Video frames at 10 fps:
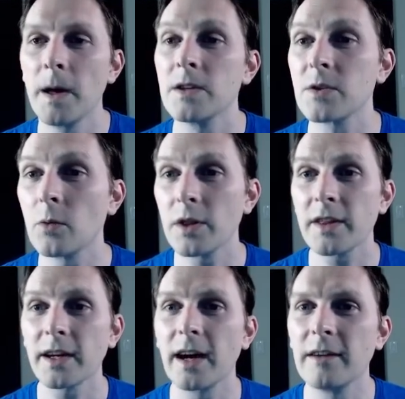So one
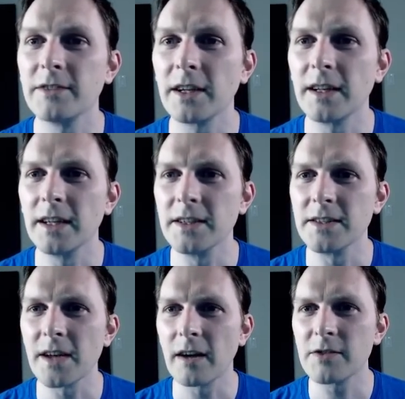thing I've done is
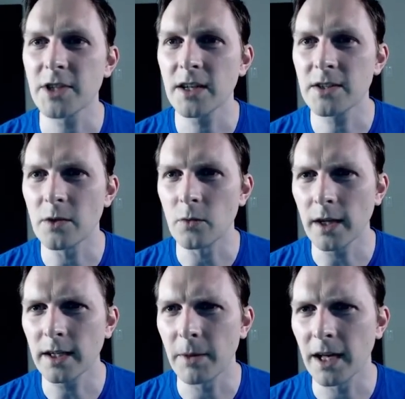I've changed the
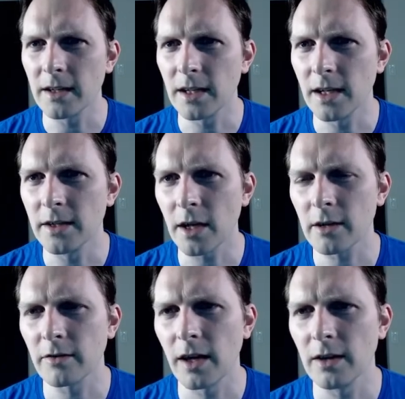run command in a Docker
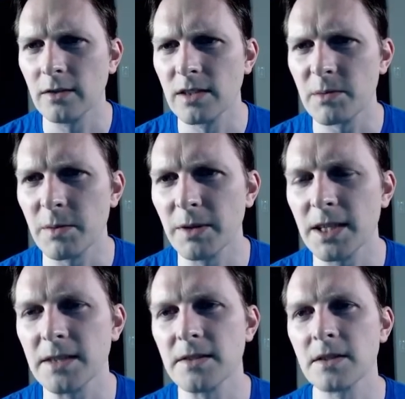file to be
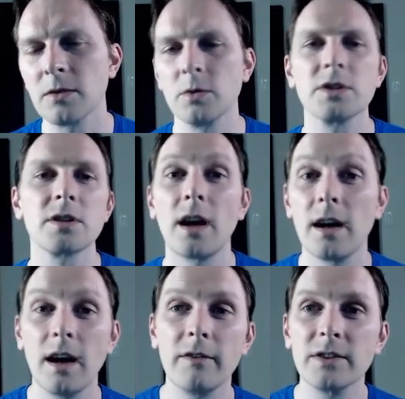please, which
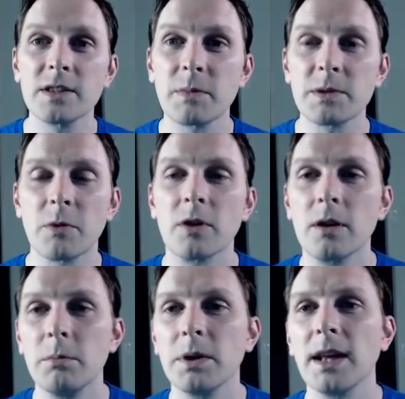I feel is much more
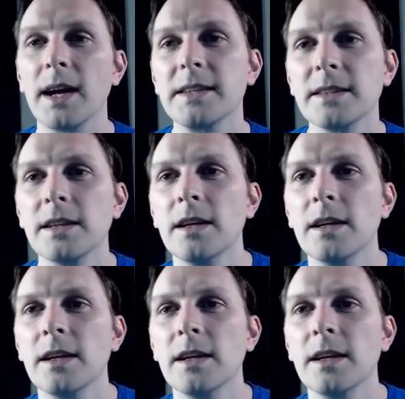polite.